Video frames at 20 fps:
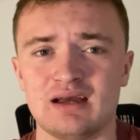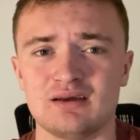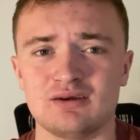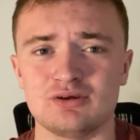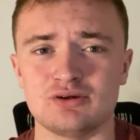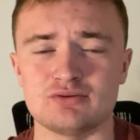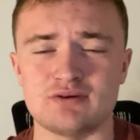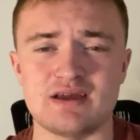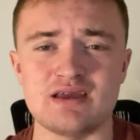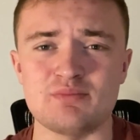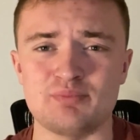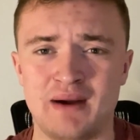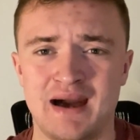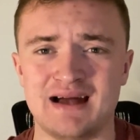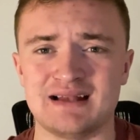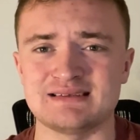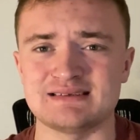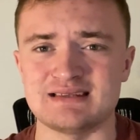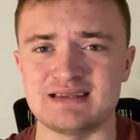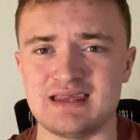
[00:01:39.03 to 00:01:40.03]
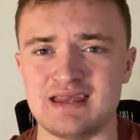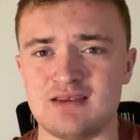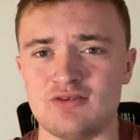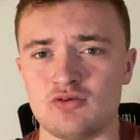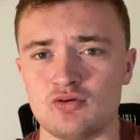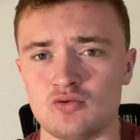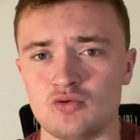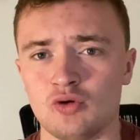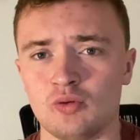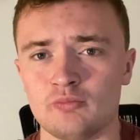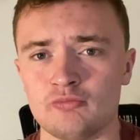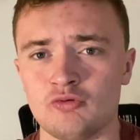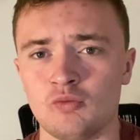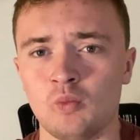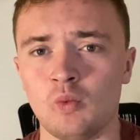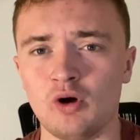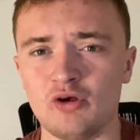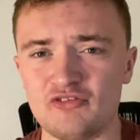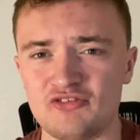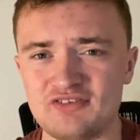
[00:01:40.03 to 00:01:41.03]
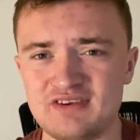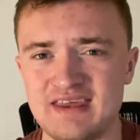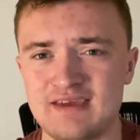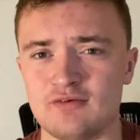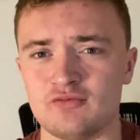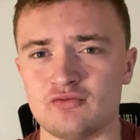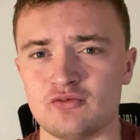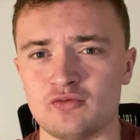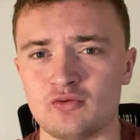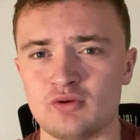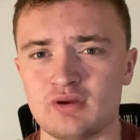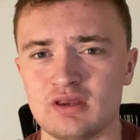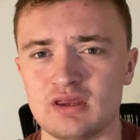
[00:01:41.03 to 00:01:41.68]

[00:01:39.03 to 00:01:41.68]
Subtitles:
great pattern interrupts. What's different?